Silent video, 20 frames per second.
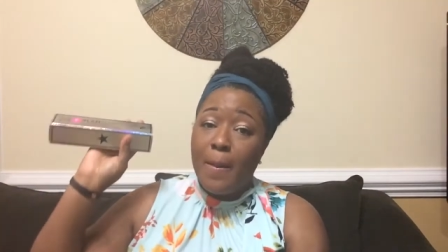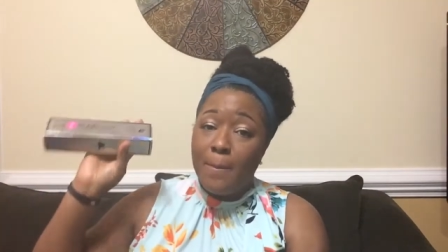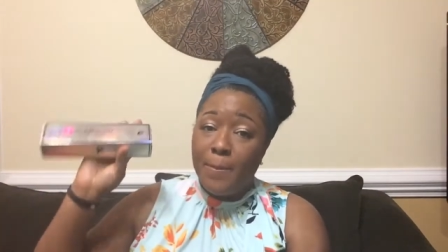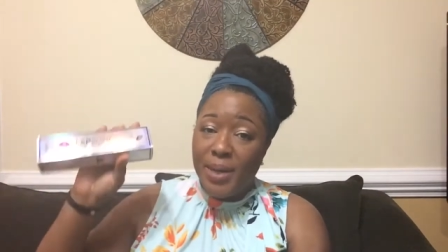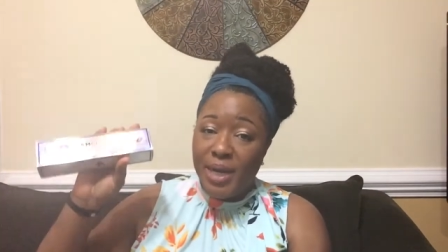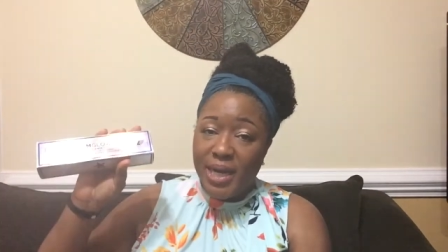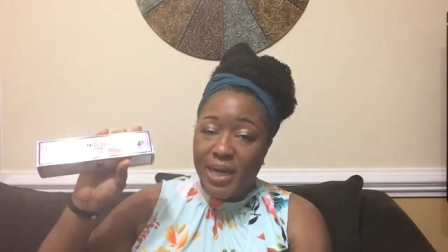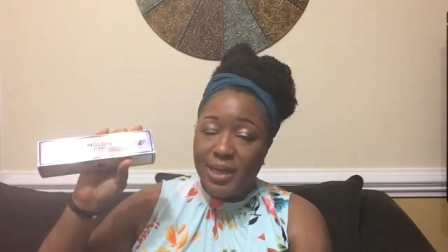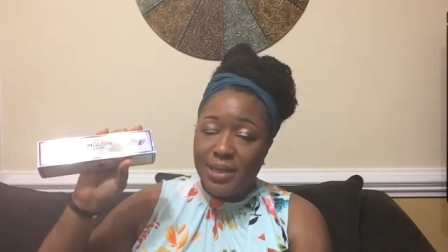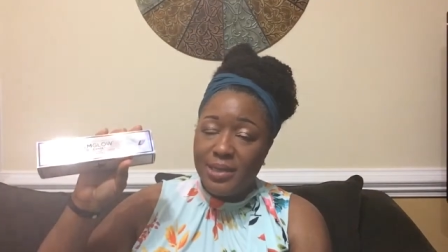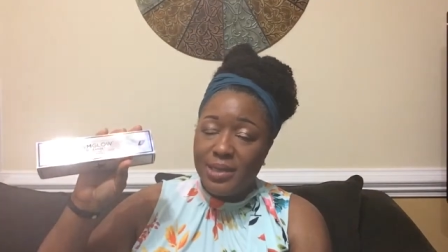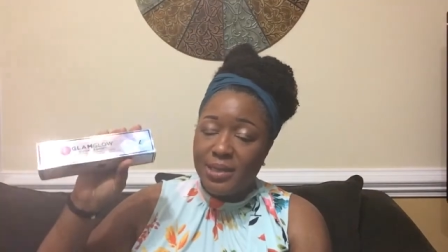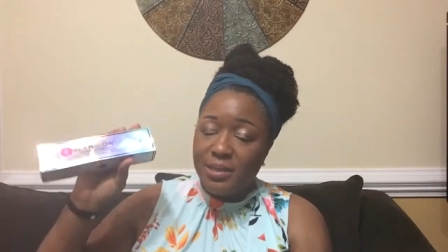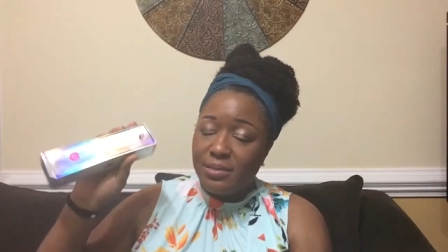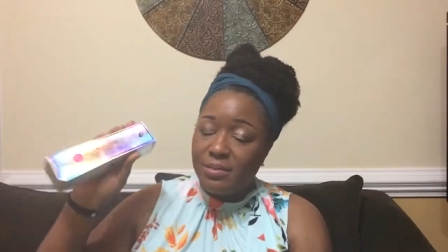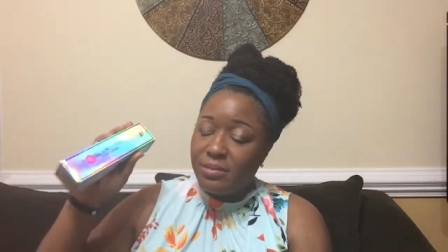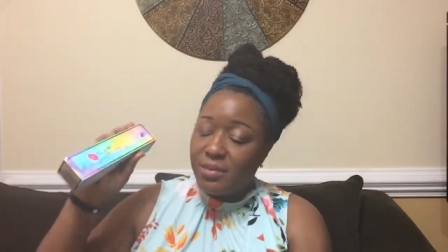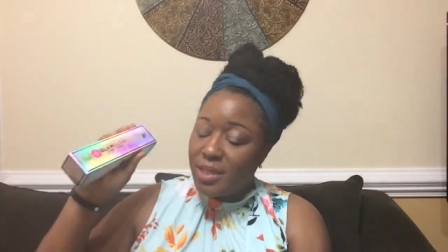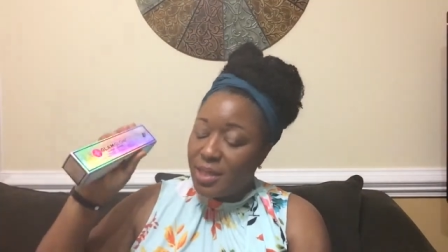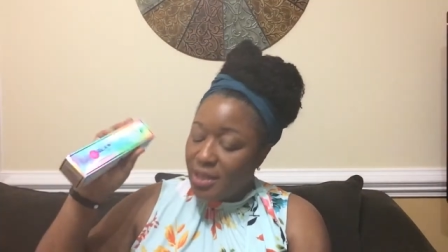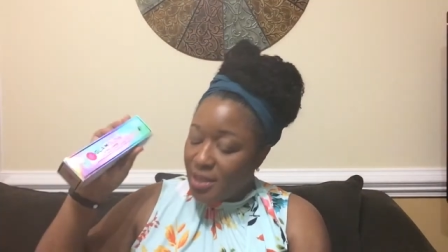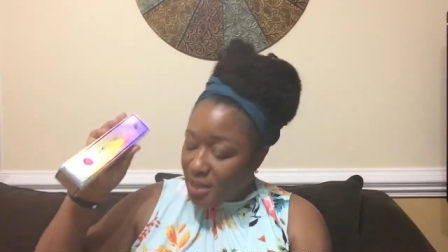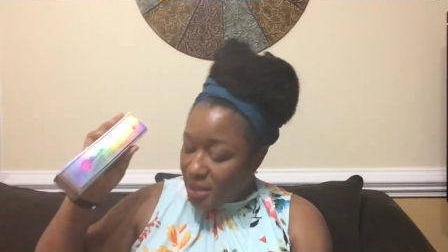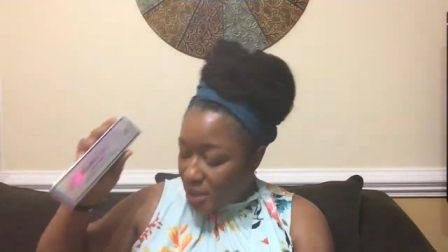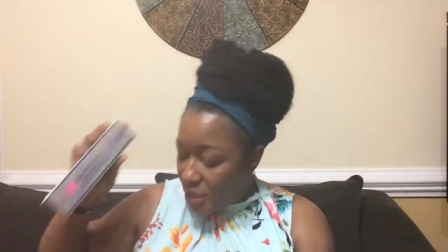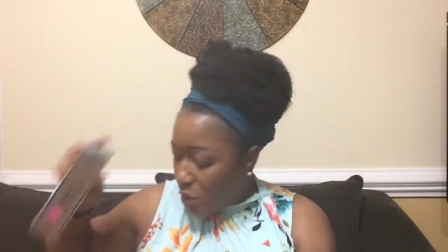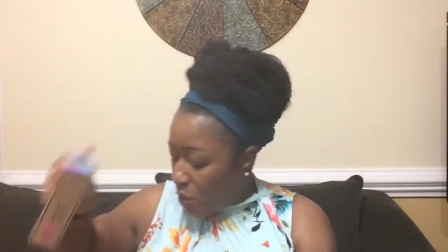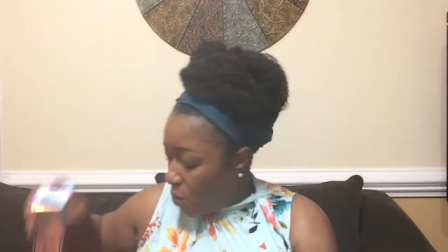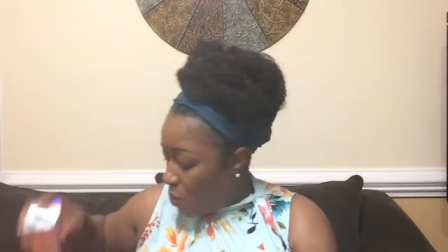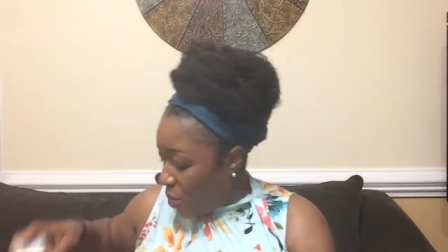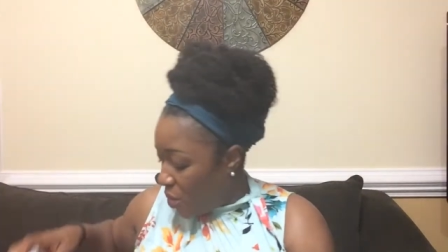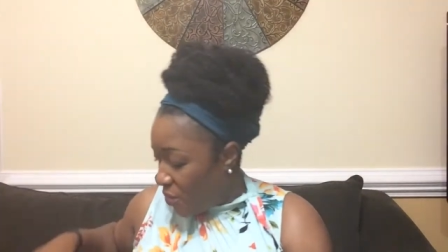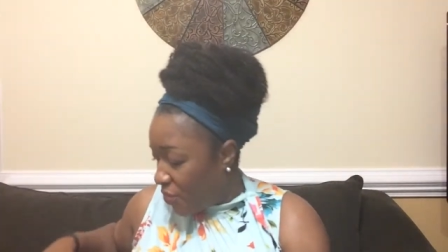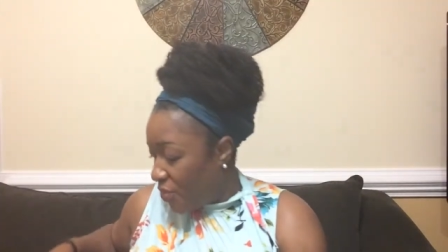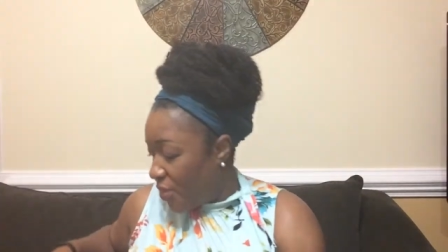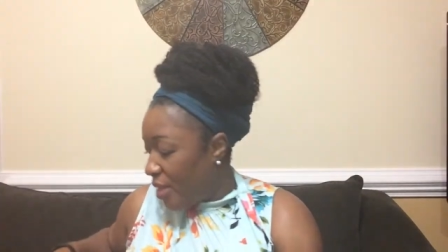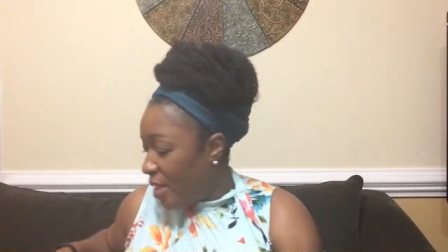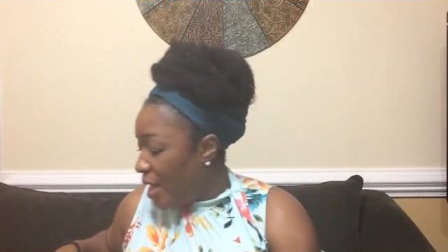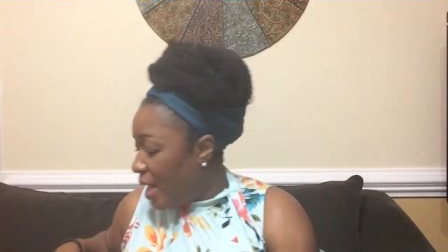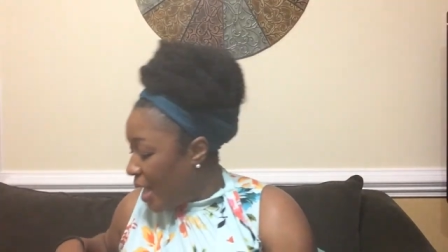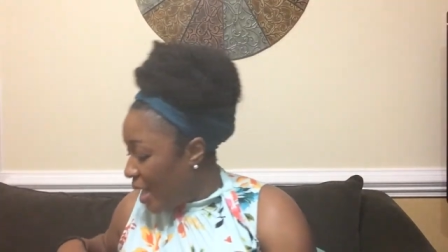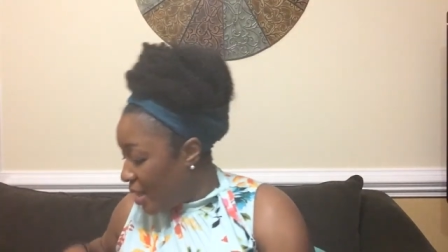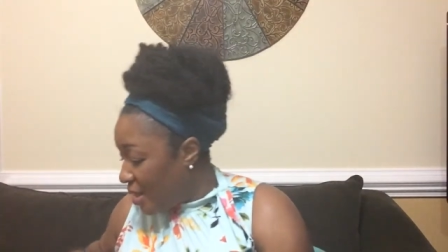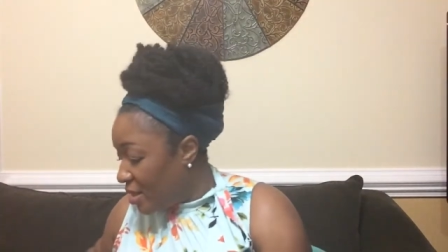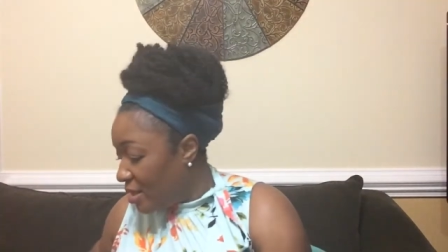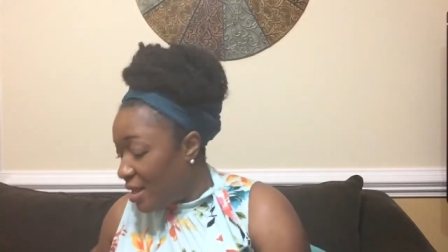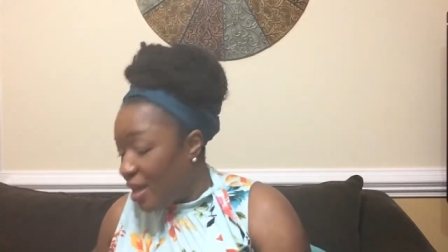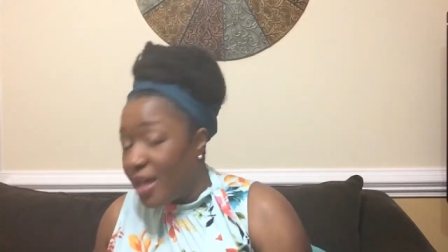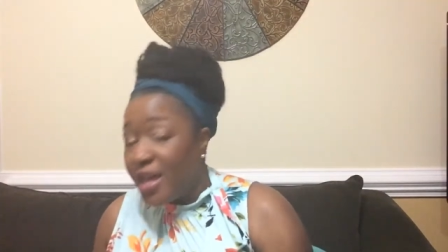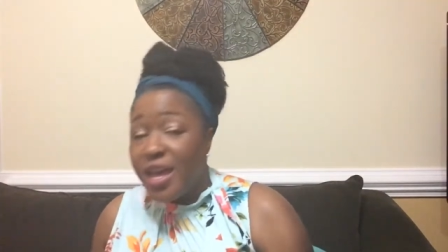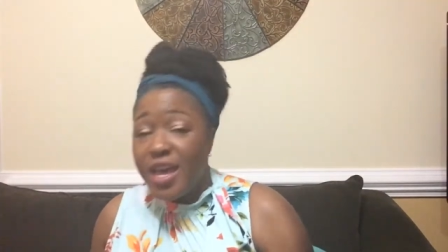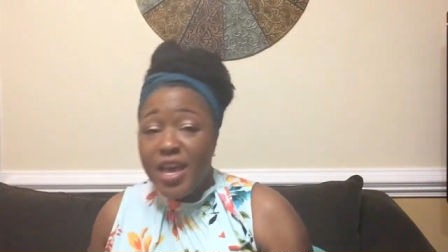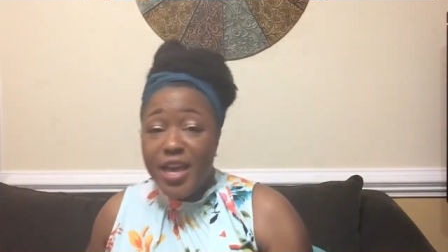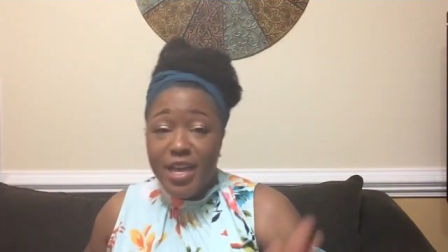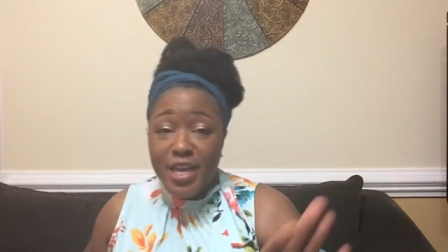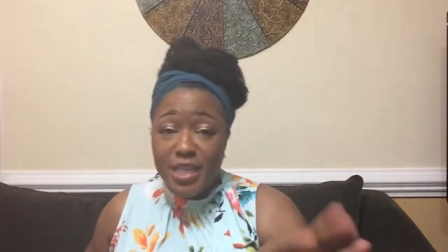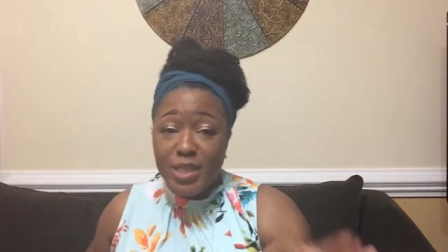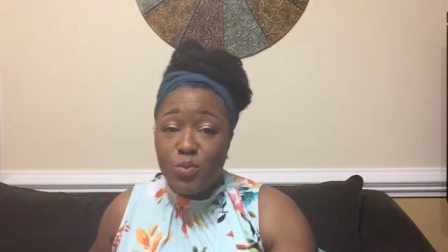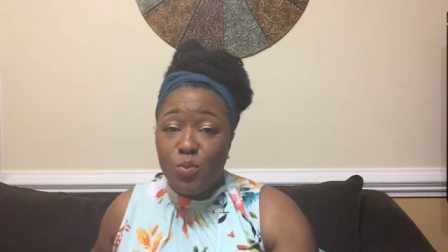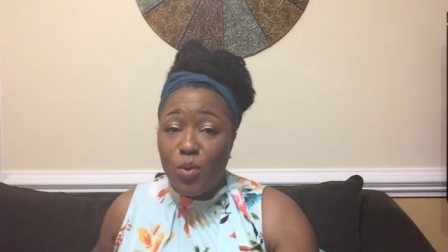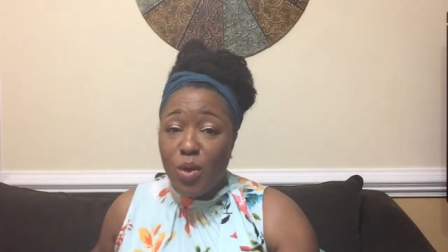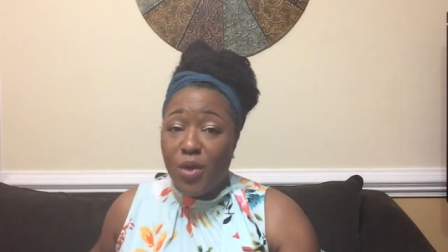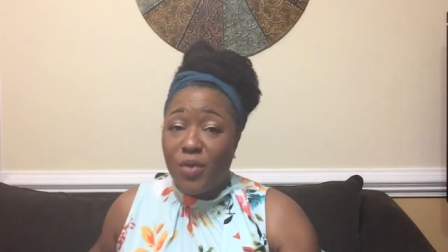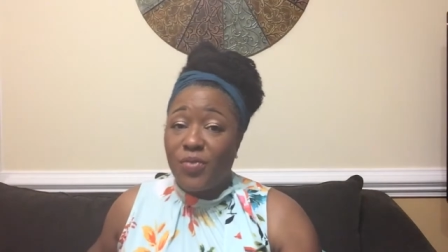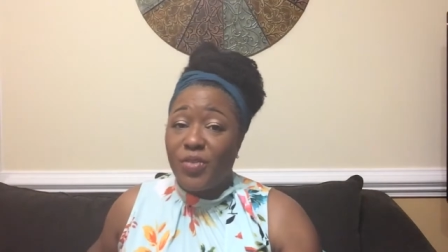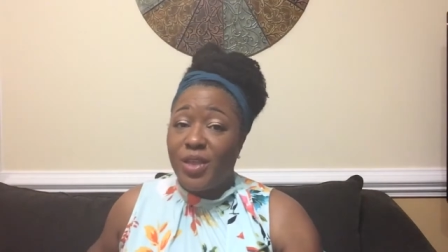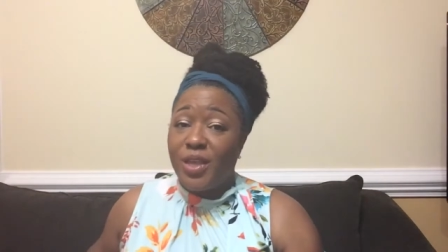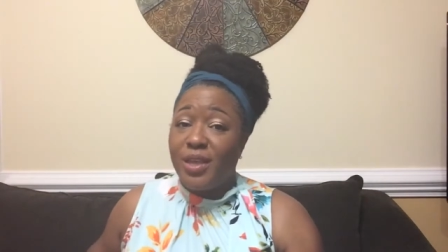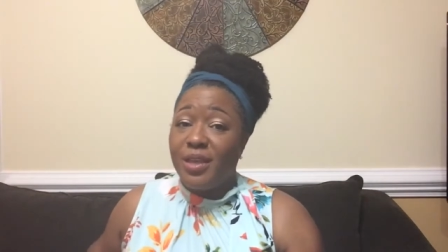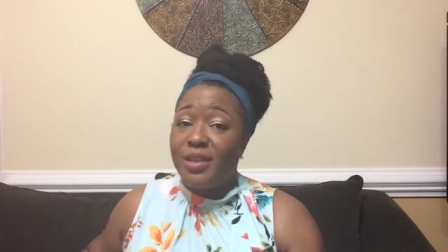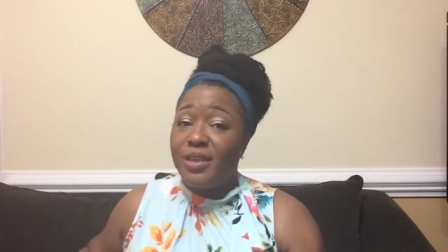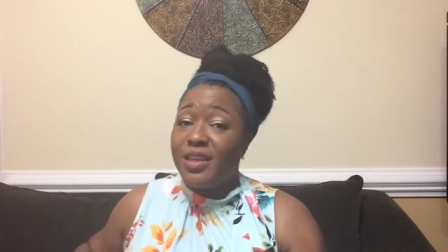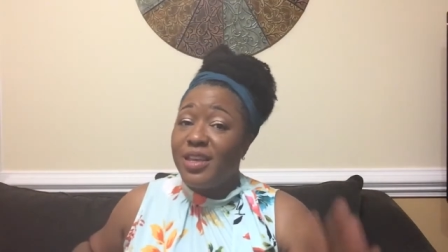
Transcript: but it's so worth it. I, it's worth it.